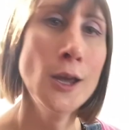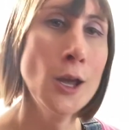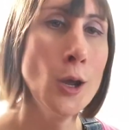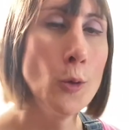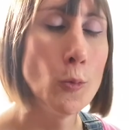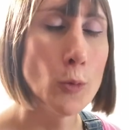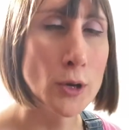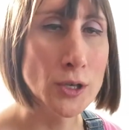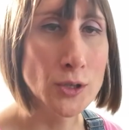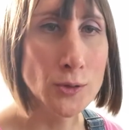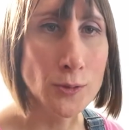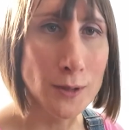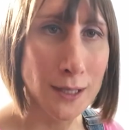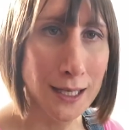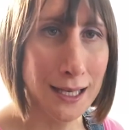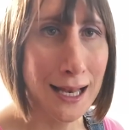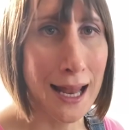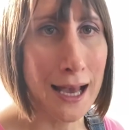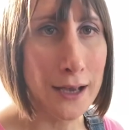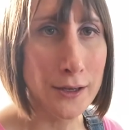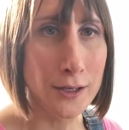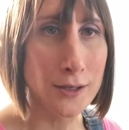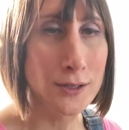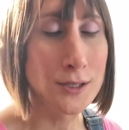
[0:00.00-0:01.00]
which will
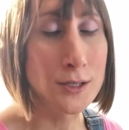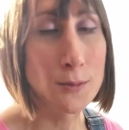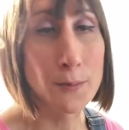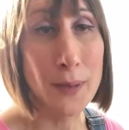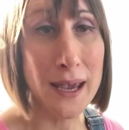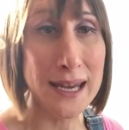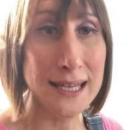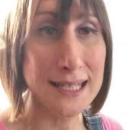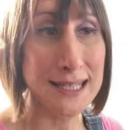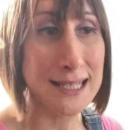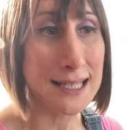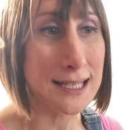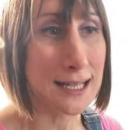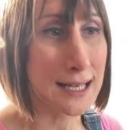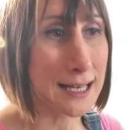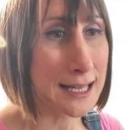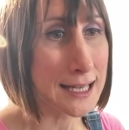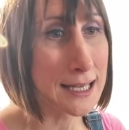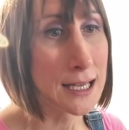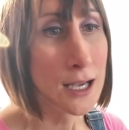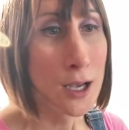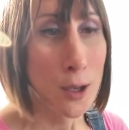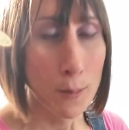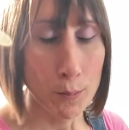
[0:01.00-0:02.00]
allow you to
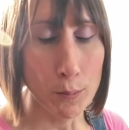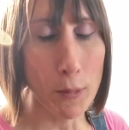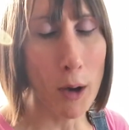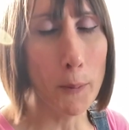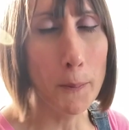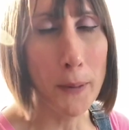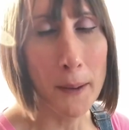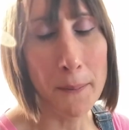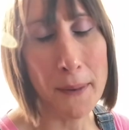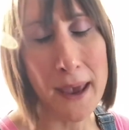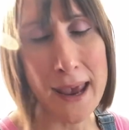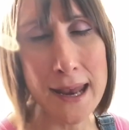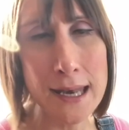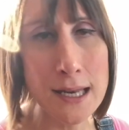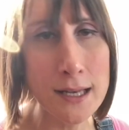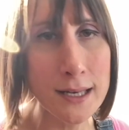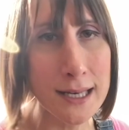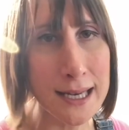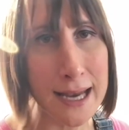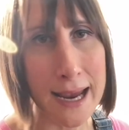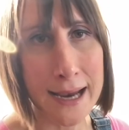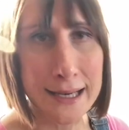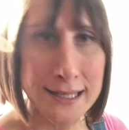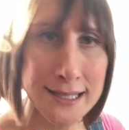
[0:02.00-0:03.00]
basically mop up any of
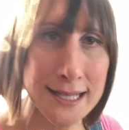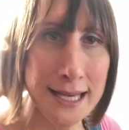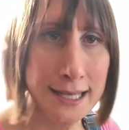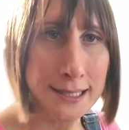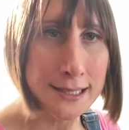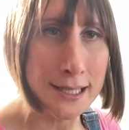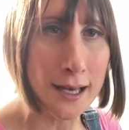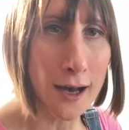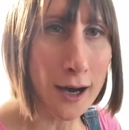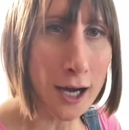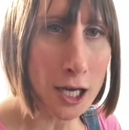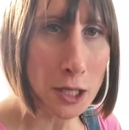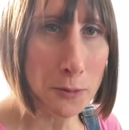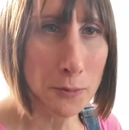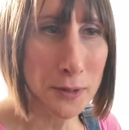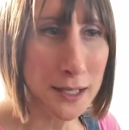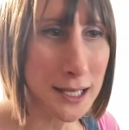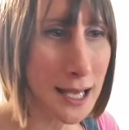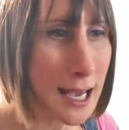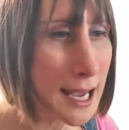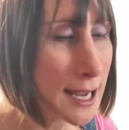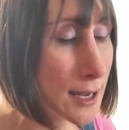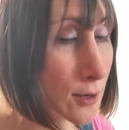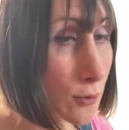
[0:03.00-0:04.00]
the excess
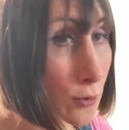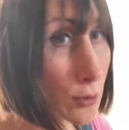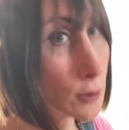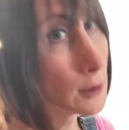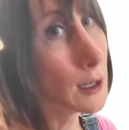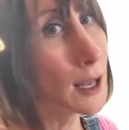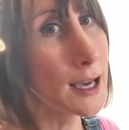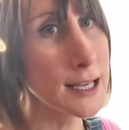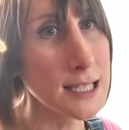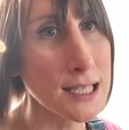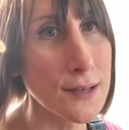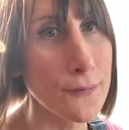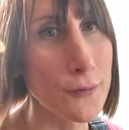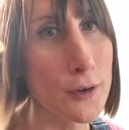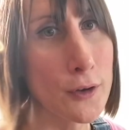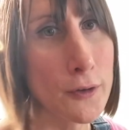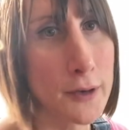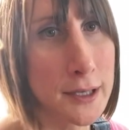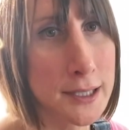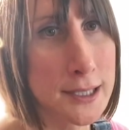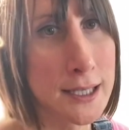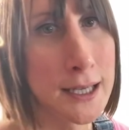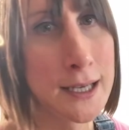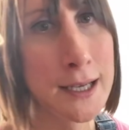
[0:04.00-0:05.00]
IPA or lighter
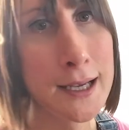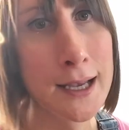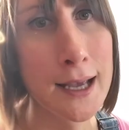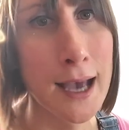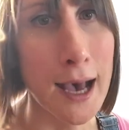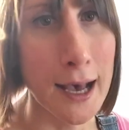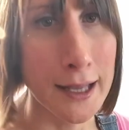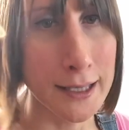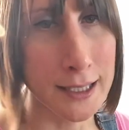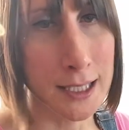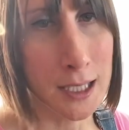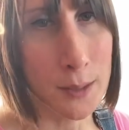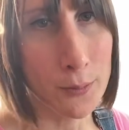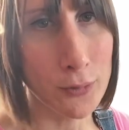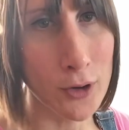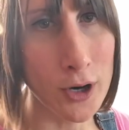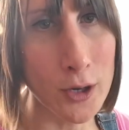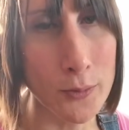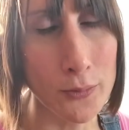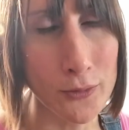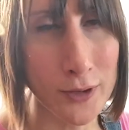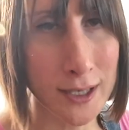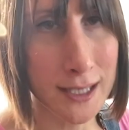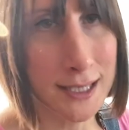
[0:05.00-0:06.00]
fluid at the
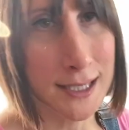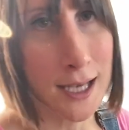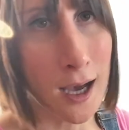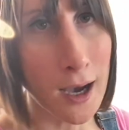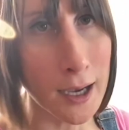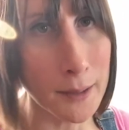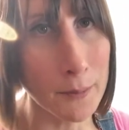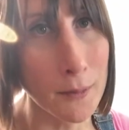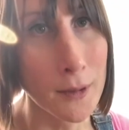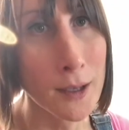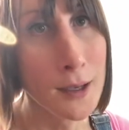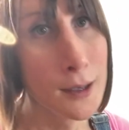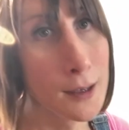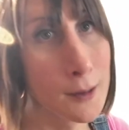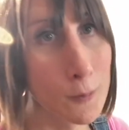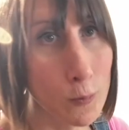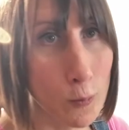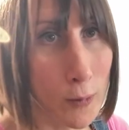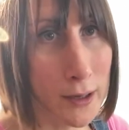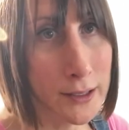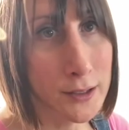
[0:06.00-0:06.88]
appropriate time when